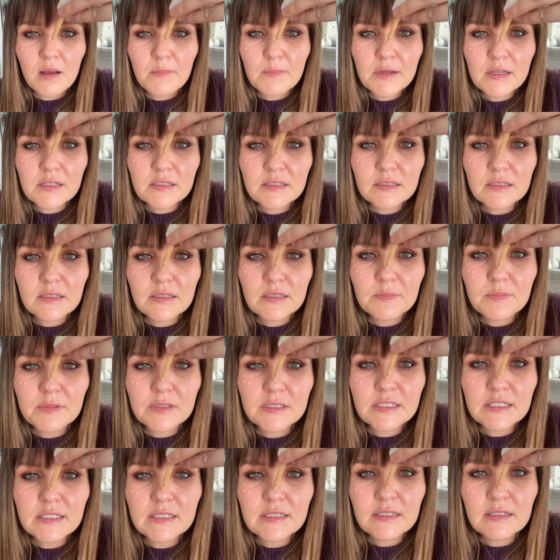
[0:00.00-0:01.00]
I'm also gonna
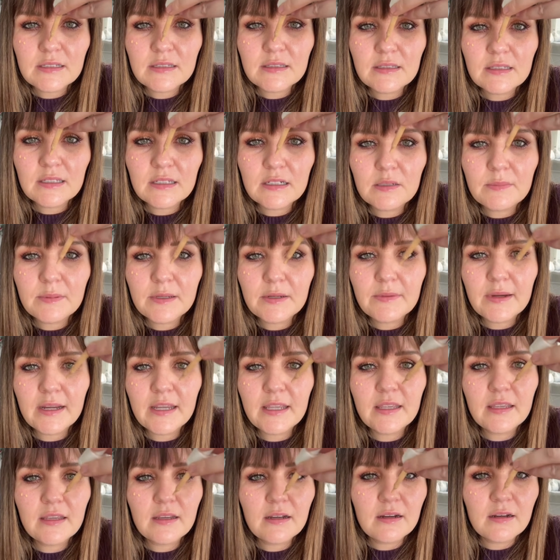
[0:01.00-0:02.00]
put just a little bit
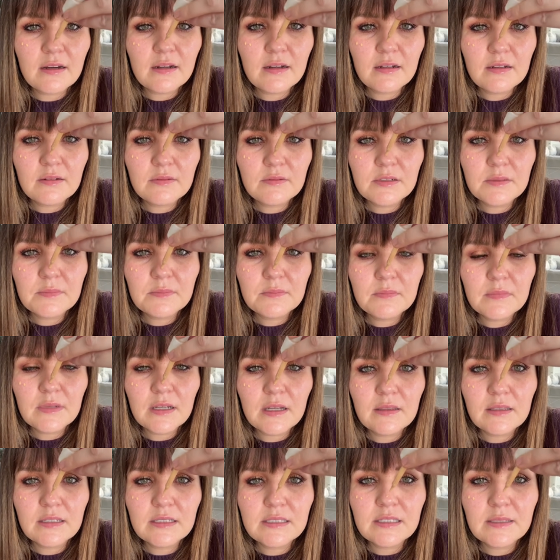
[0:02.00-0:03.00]
right here
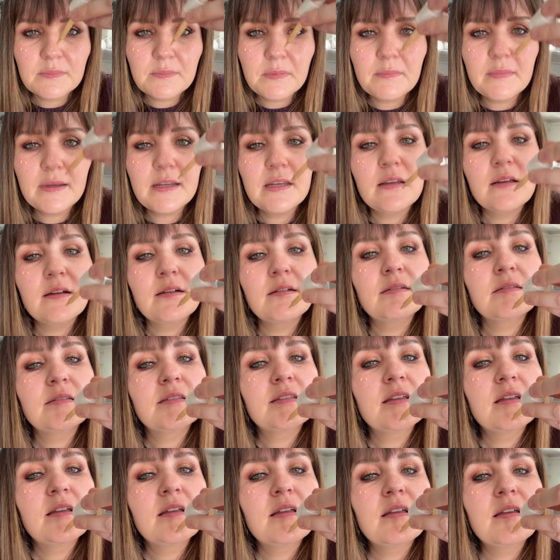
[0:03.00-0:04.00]
on the tip of my
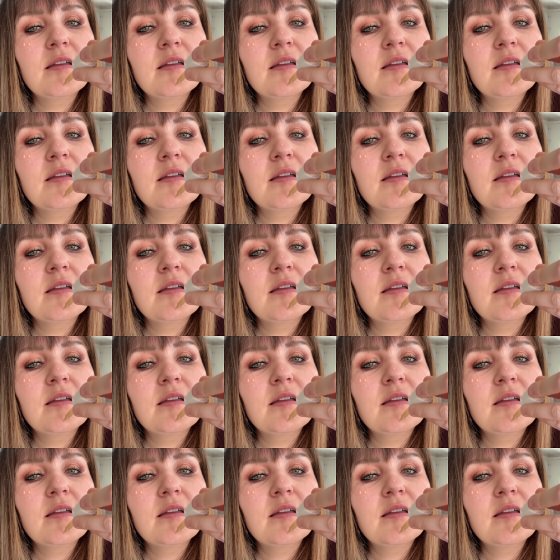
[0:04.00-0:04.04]
nose